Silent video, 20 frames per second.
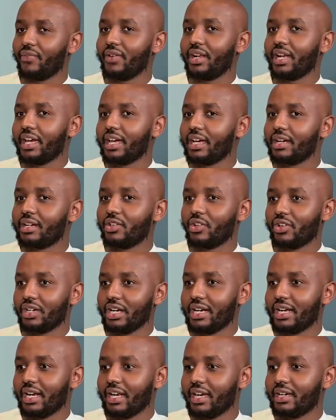feel like you're
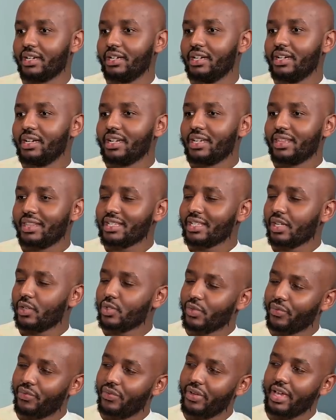right like there's a
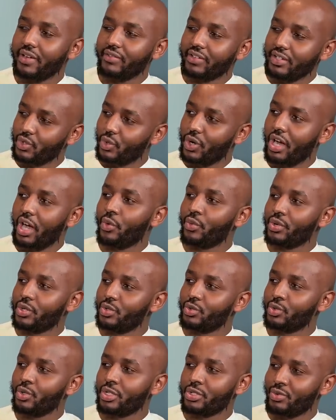lot of flavor to how we
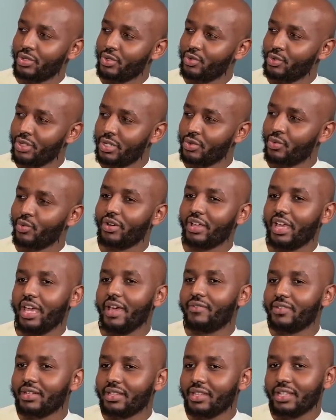do what we do and
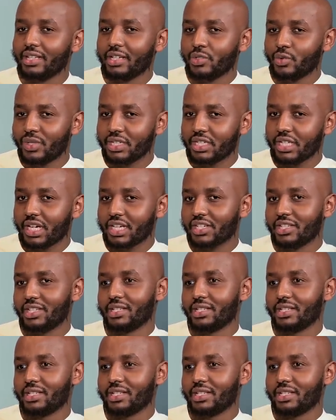everything that we touch.